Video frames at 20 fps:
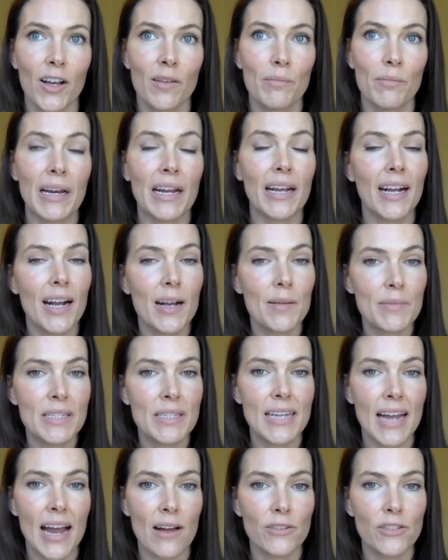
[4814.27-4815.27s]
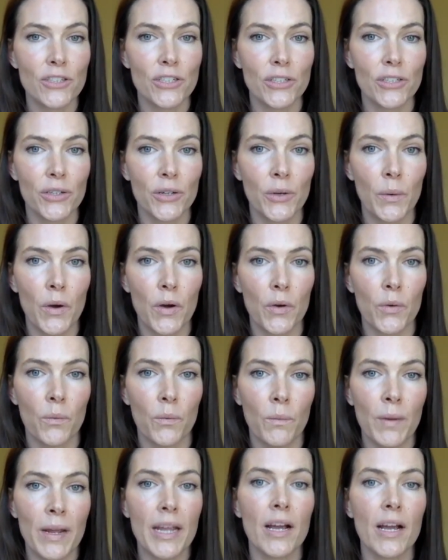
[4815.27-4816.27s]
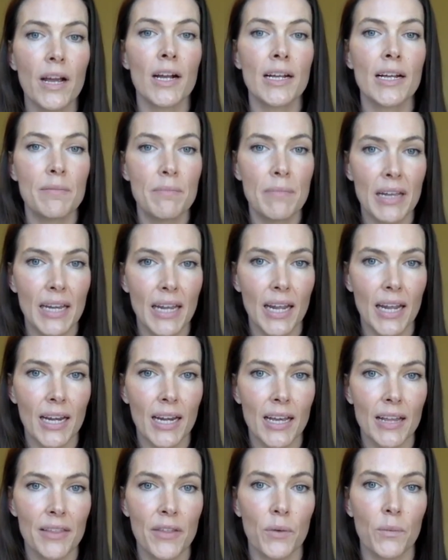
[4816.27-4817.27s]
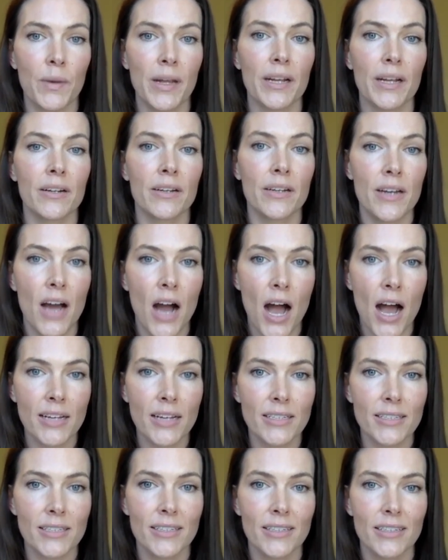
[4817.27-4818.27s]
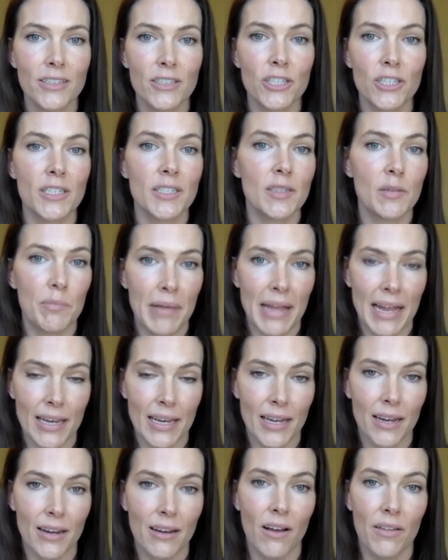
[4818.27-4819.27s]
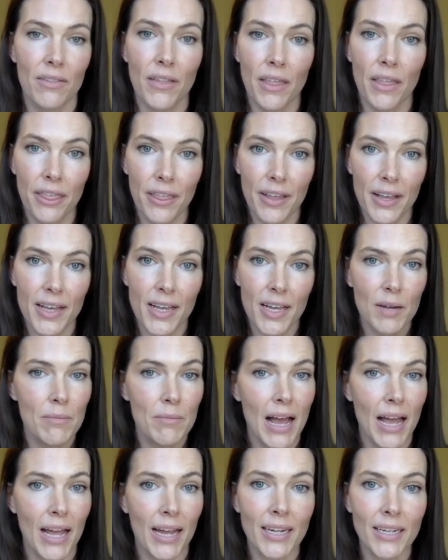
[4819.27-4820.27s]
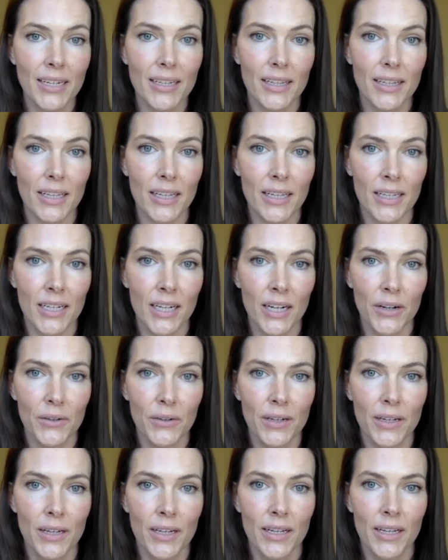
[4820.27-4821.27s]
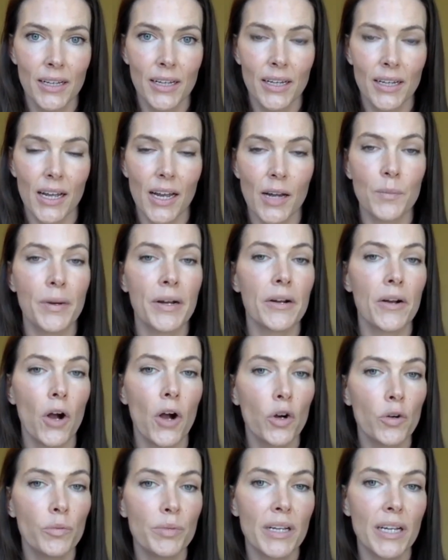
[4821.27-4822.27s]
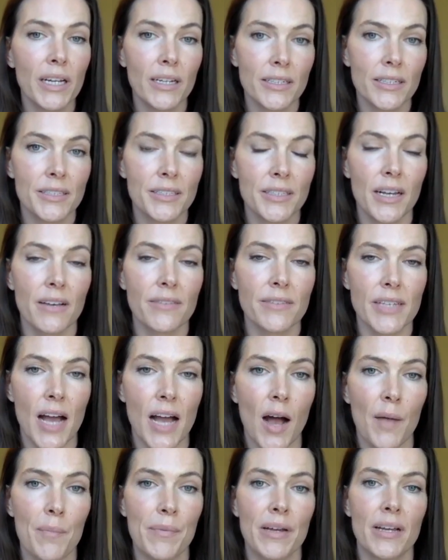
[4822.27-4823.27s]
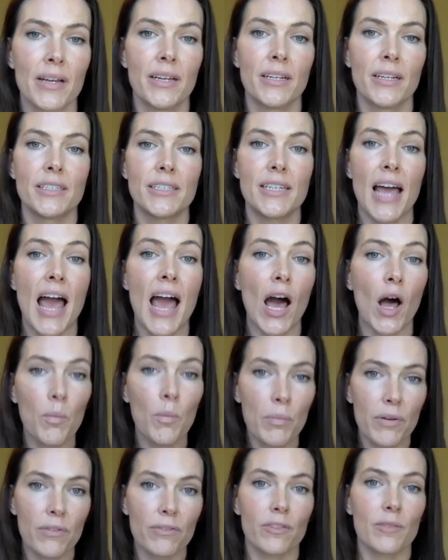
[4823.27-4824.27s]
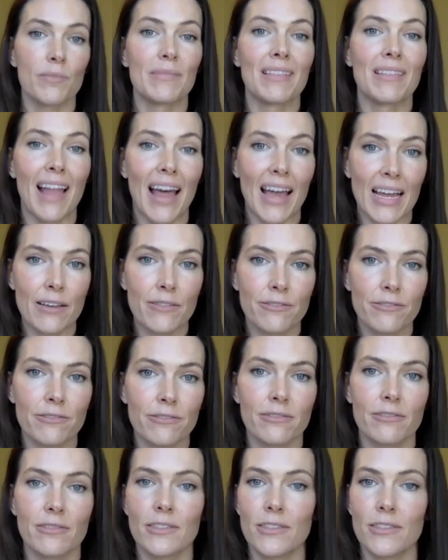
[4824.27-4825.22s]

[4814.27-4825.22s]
But it comes down to we are admitting that we are not just dependent on the thinking mind, the ego, and we are opening ourselves up to help from life